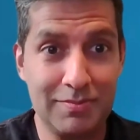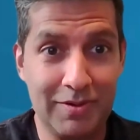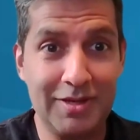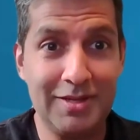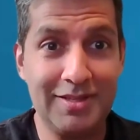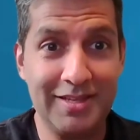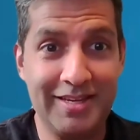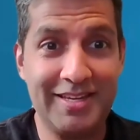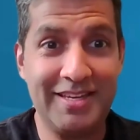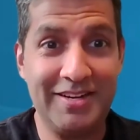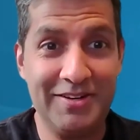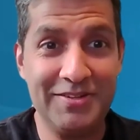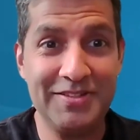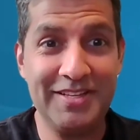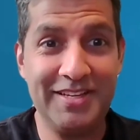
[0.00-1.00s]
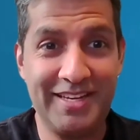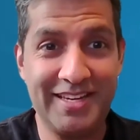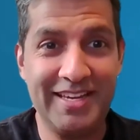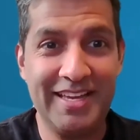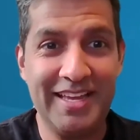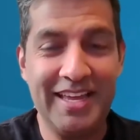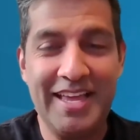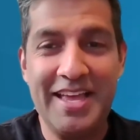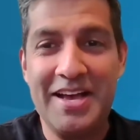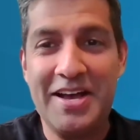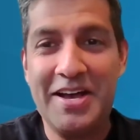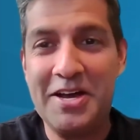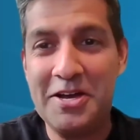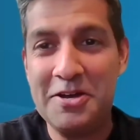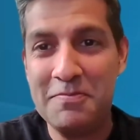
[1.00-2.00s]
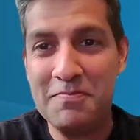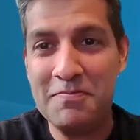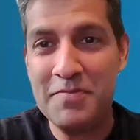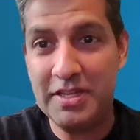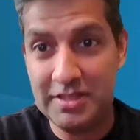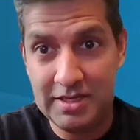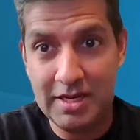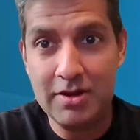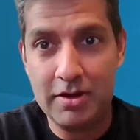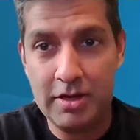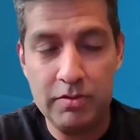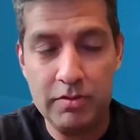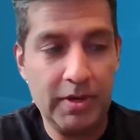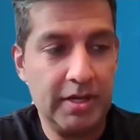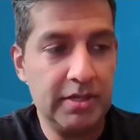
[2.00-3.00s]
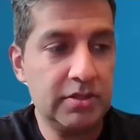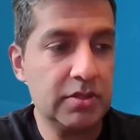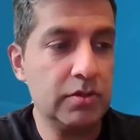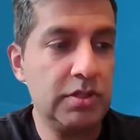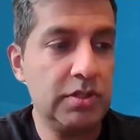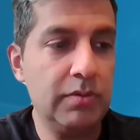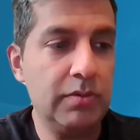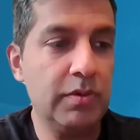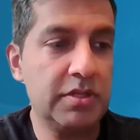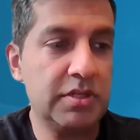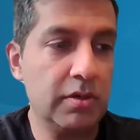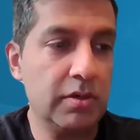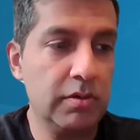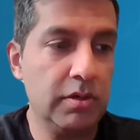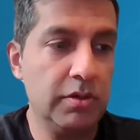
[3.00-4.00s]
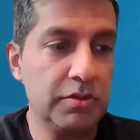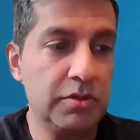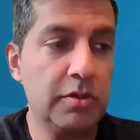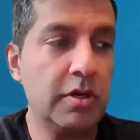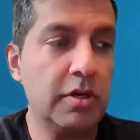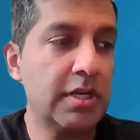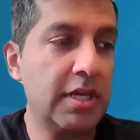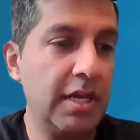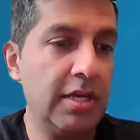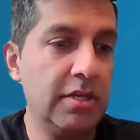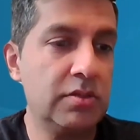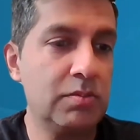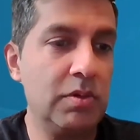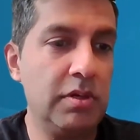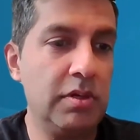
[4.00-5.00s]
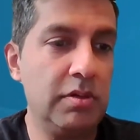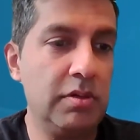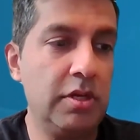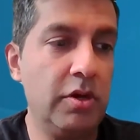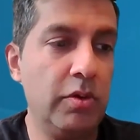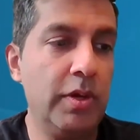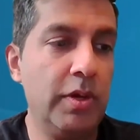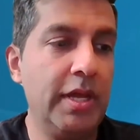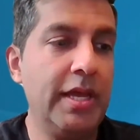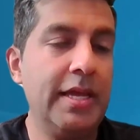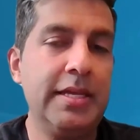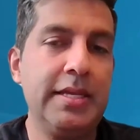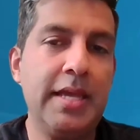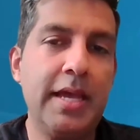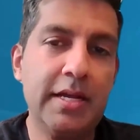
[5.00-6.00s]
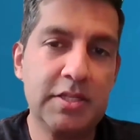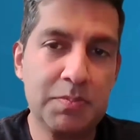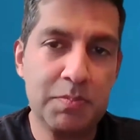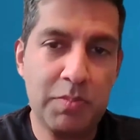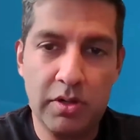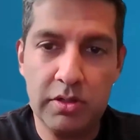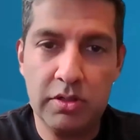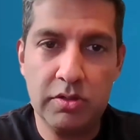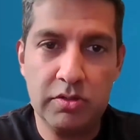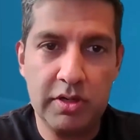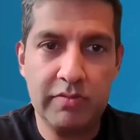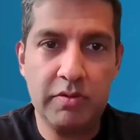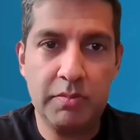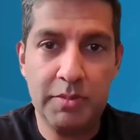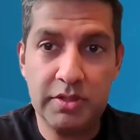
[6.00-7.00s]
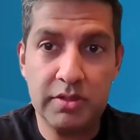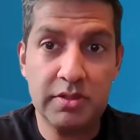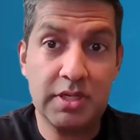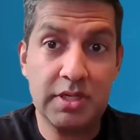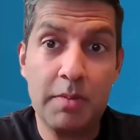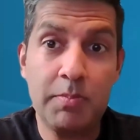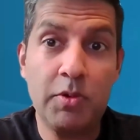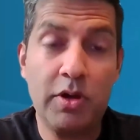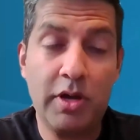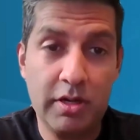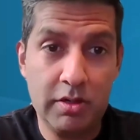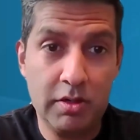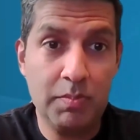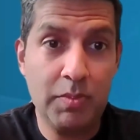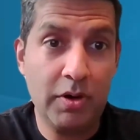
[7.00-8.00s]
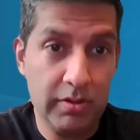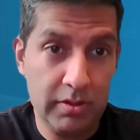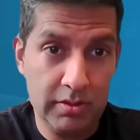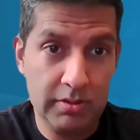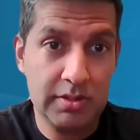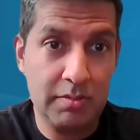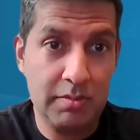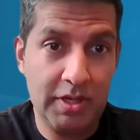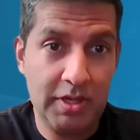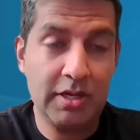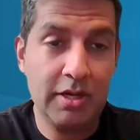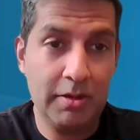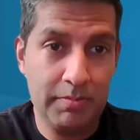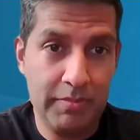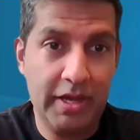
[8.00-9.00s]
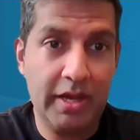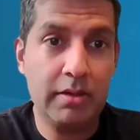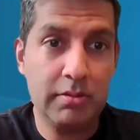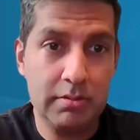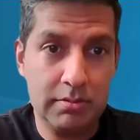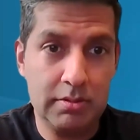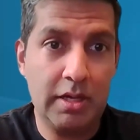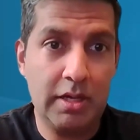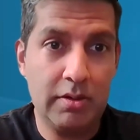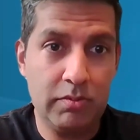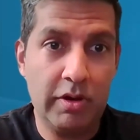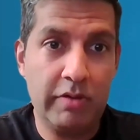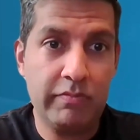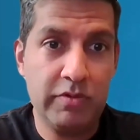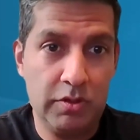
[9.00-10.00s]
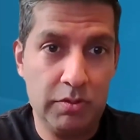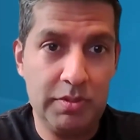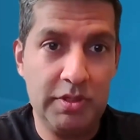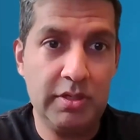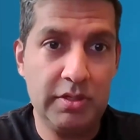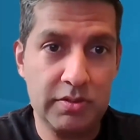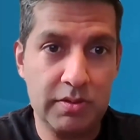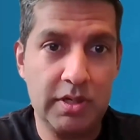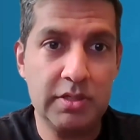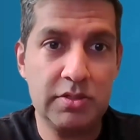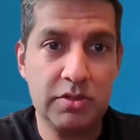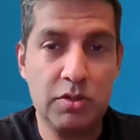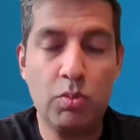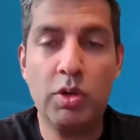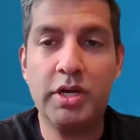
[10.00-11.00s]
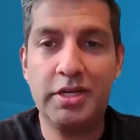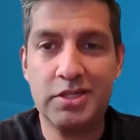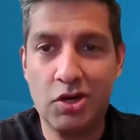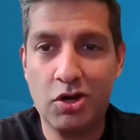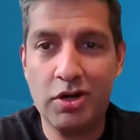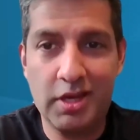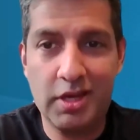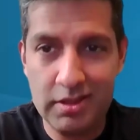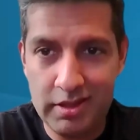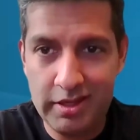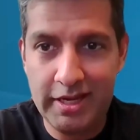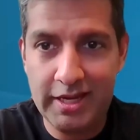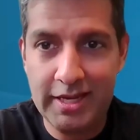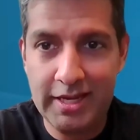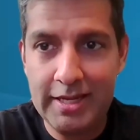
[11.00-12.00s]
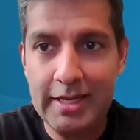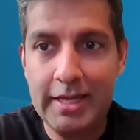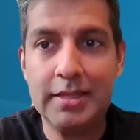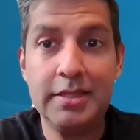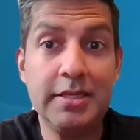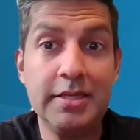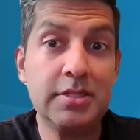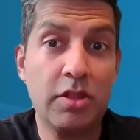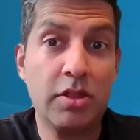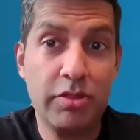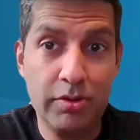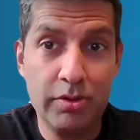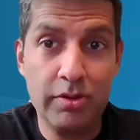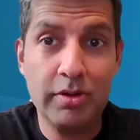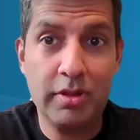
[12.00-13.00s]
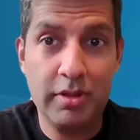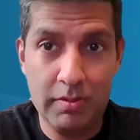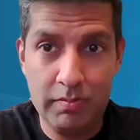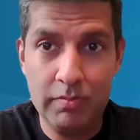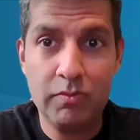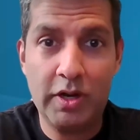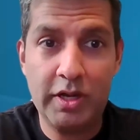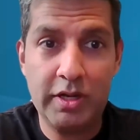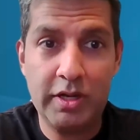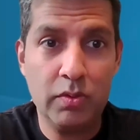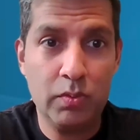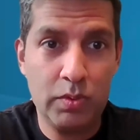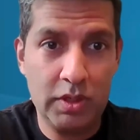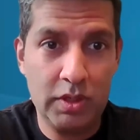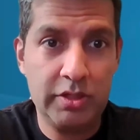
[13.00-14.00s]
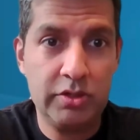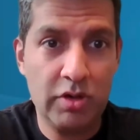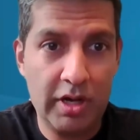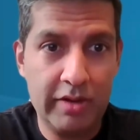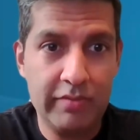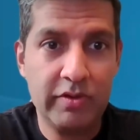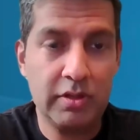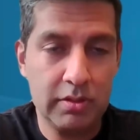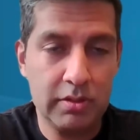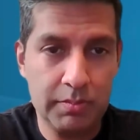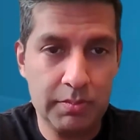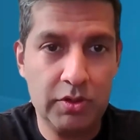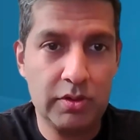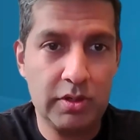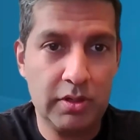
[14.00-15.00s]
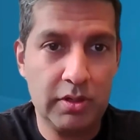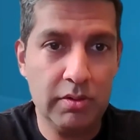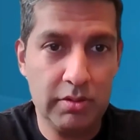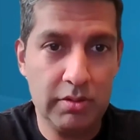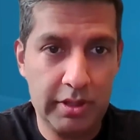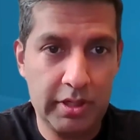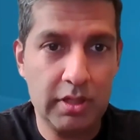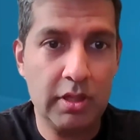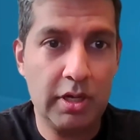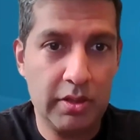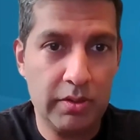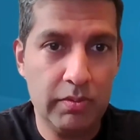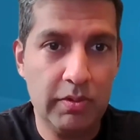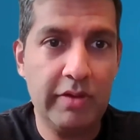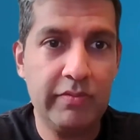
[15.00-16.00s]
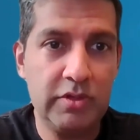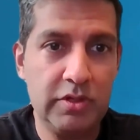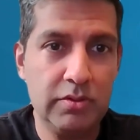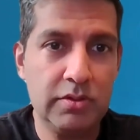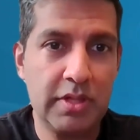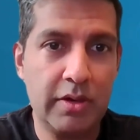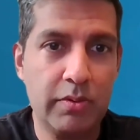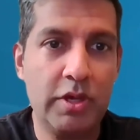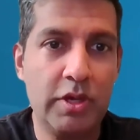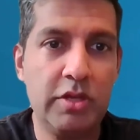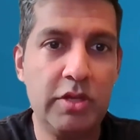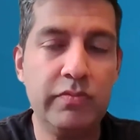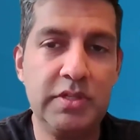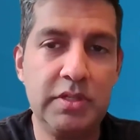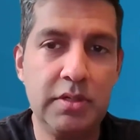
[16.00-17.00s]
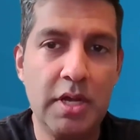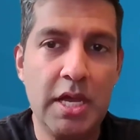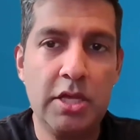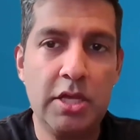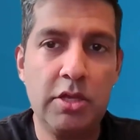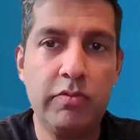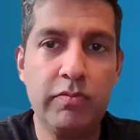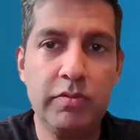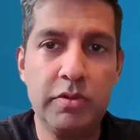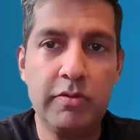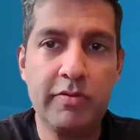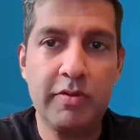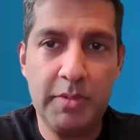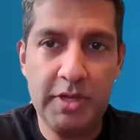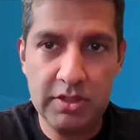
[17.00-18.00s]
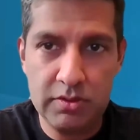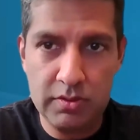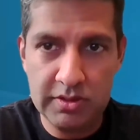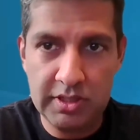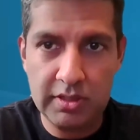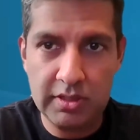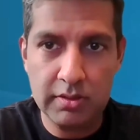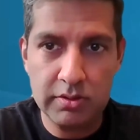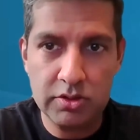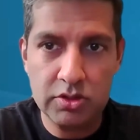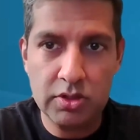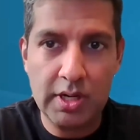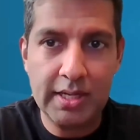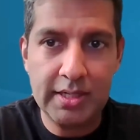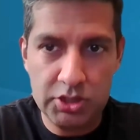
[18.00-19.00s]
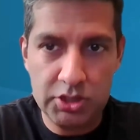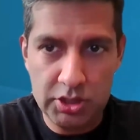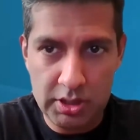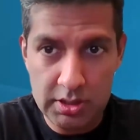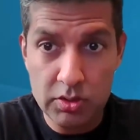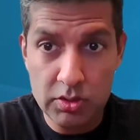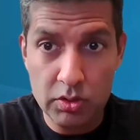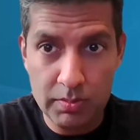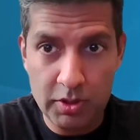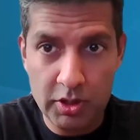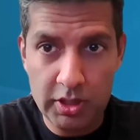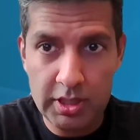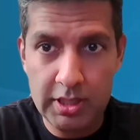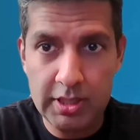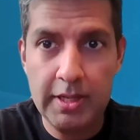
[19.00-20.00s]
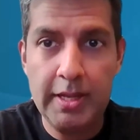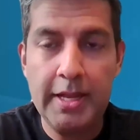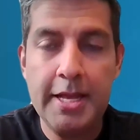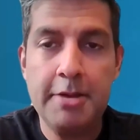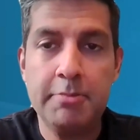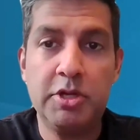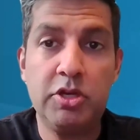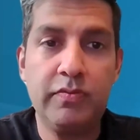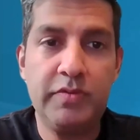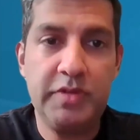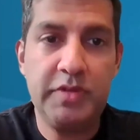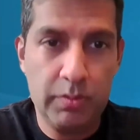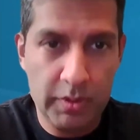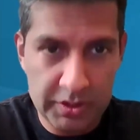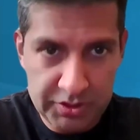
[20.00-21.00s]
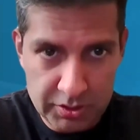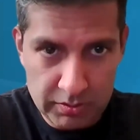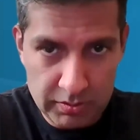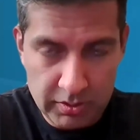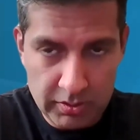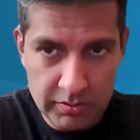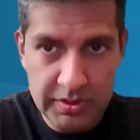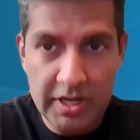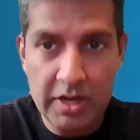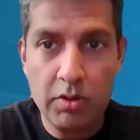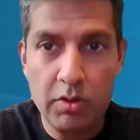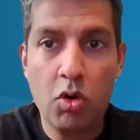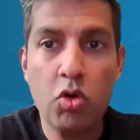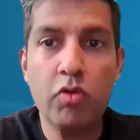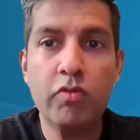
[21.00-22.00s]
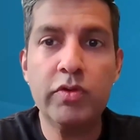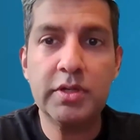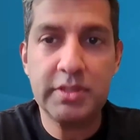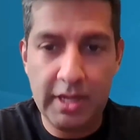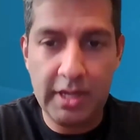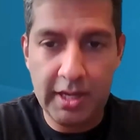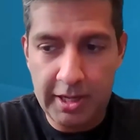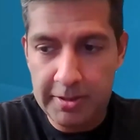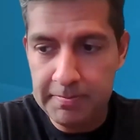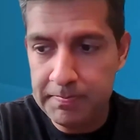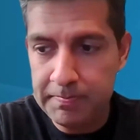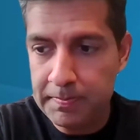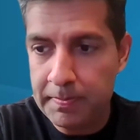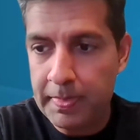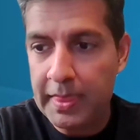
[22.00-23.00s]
right? Like, it's scary, right? So de-risk your growth. So in our case, we, it's partner driven, but there's a couple hundred partners that make up that revenue piece, right? So you want to target like at least 1/3 of them, right, are really driving the bulk of your, like a lot of the revenues. That way you've committed to a singular strategy, go to market, but you've de-risked your growth. Now, over time,